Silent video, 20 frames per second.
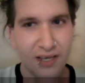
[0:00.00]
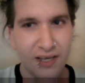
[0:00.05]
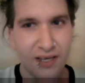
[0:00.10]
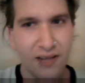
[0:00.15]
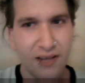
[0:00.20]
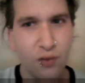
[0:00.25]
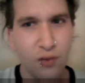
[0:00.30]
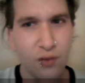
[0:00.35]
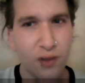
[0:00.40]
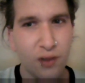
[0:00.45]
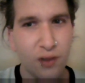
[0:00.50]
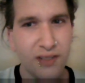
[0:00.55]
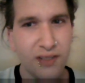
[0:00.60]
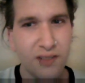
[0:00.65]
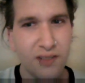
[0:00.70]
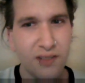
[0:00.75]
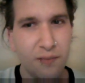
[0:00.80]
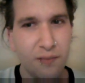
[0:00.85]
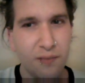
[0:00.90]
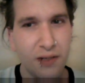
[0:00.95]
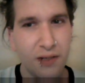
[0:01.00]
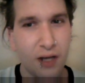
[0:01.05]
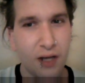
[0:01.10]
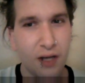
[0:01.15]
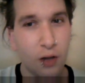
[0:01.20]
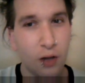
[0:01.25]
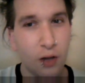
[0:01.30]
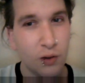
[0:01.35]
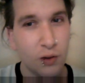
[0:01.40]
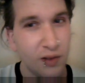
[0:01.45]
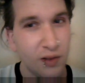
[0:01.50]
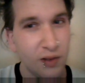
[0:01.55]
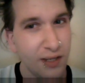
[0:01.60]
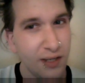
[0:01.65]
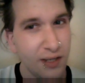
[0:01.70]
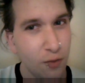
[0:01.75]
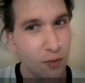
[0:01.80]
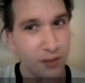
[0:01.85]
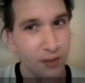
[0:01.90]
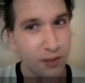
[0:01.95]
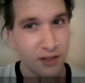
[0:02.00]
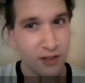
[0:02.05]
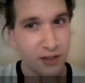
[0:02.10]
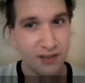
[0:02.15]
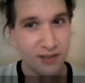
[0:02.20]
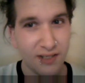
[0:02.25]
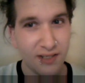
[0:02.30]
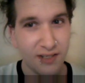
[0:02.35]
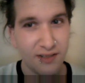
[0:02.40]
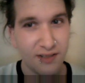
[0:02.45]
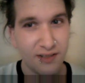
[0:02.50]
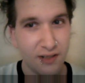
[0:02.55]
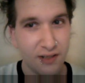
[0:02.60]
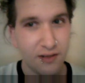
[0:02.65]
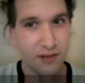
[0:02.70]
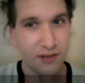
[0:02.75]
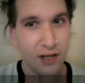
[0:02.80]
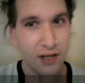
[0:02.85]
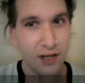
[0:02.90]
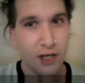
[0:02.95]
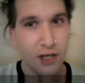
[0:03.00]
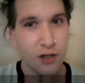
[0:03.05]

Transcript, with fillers: Can't you at least be a little bit consistent?